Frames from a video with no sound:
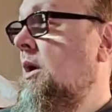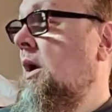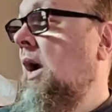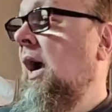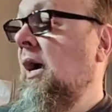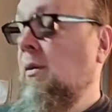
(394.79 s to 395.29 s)

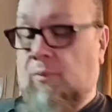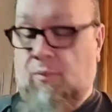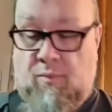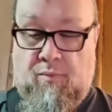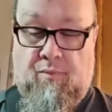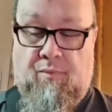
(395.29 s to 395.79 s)

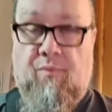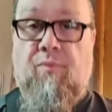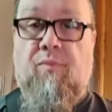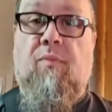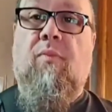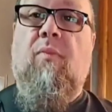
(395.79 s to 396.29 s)

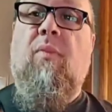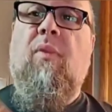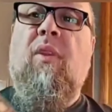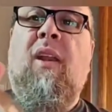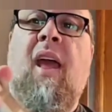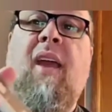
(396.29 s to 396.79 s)

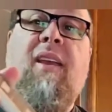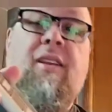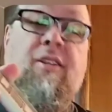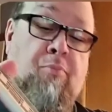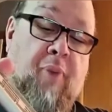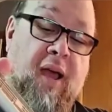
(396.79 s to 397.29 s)
The neck
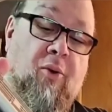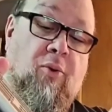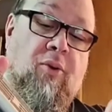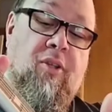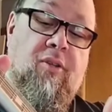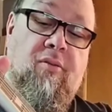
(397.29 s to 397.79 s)
is
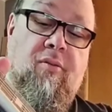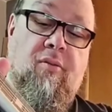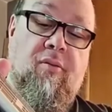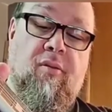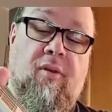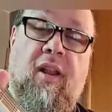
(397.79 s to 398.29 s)
bound.
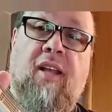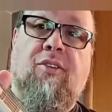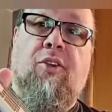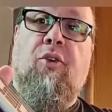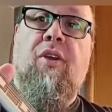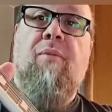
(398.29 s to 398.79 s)
It has a
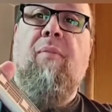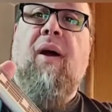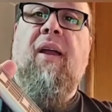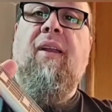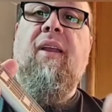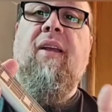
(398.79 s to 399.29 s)
cream
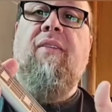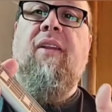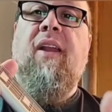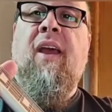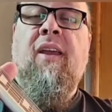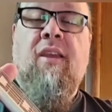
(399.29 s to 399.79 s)
binding on the
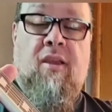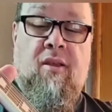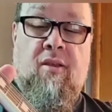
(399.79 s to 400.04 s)
neck.